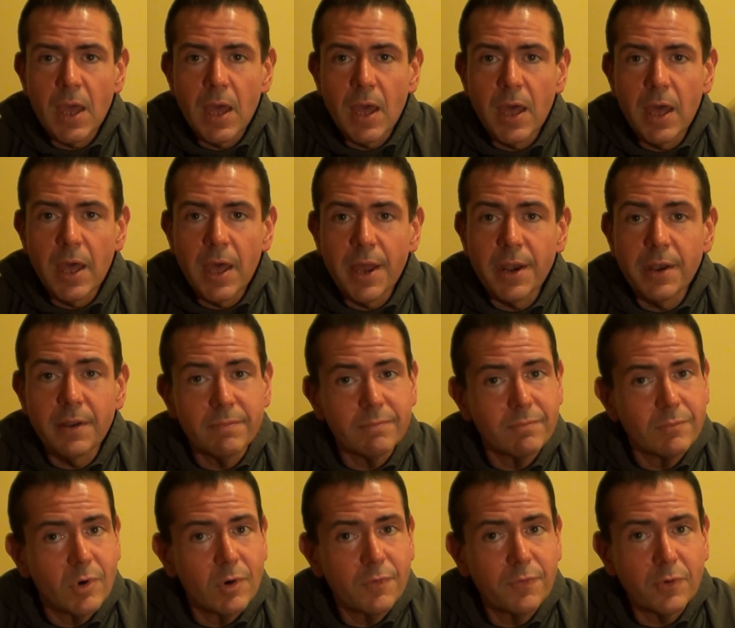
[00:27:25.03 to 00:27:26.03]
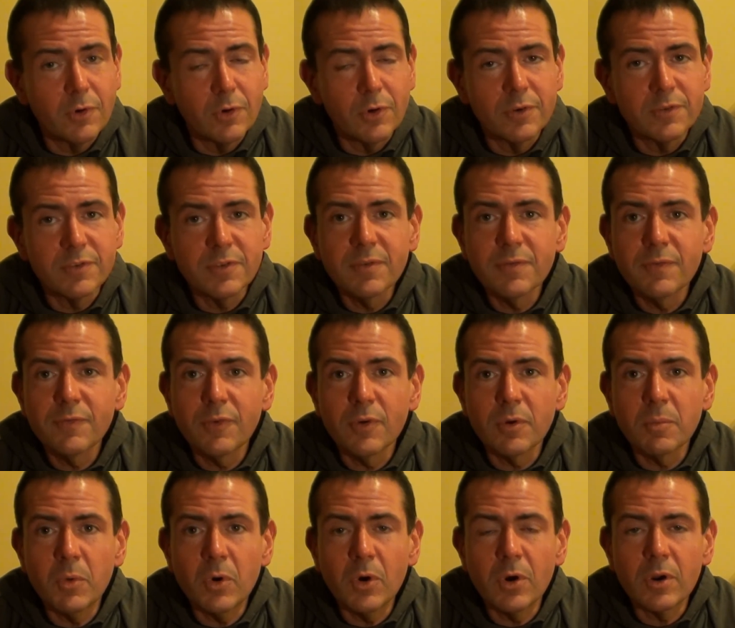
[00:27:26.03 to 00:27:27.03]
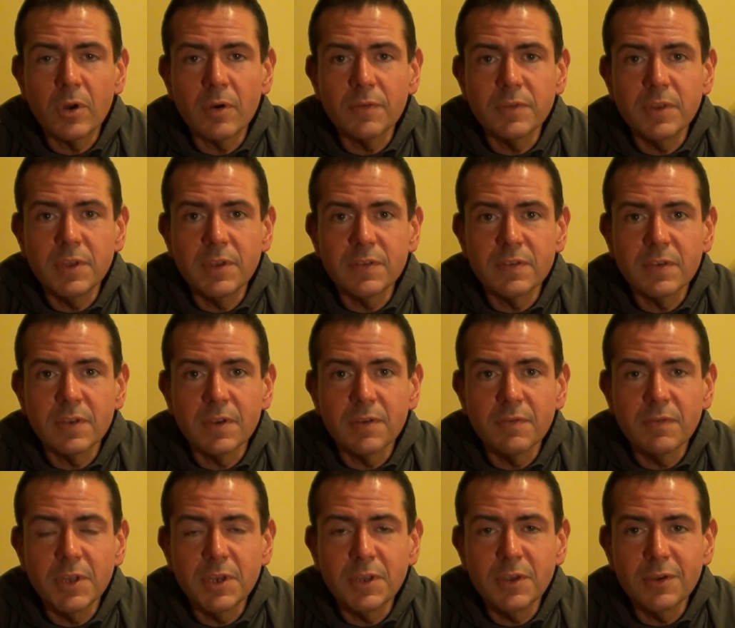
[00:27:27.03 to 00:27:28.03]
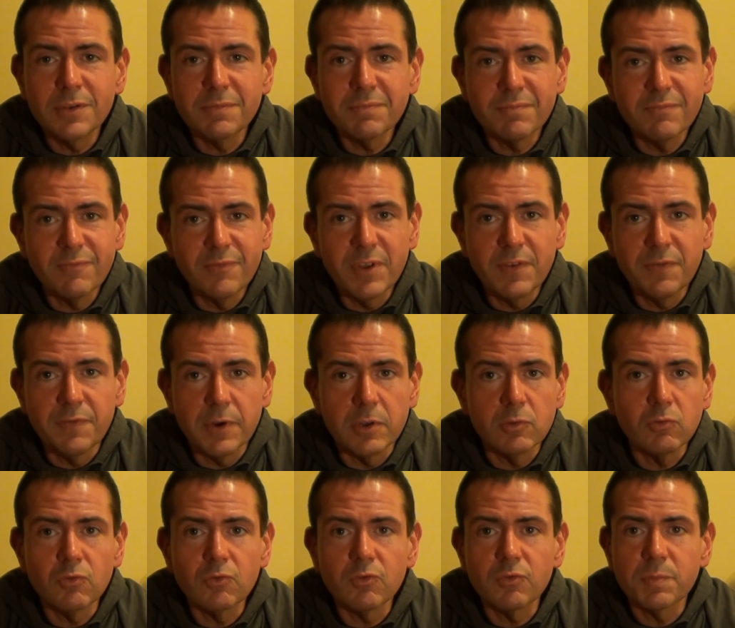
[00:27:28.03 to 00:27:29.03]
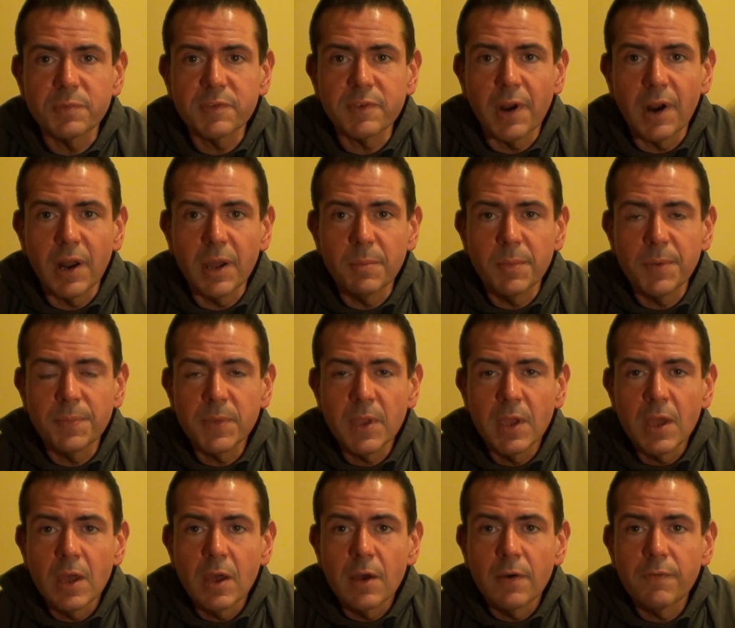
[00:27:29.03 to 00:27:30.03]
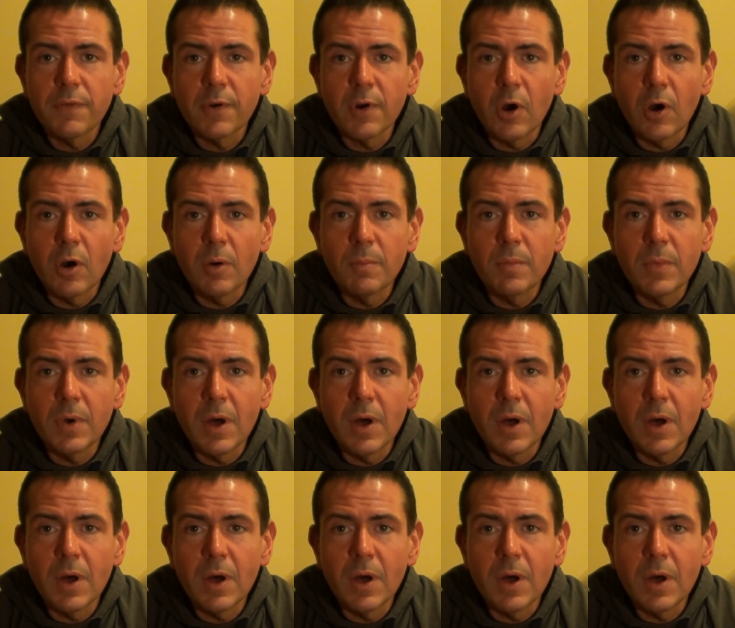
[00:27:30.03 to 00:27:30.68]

And of course, for more of this video, feel free to subscribe. From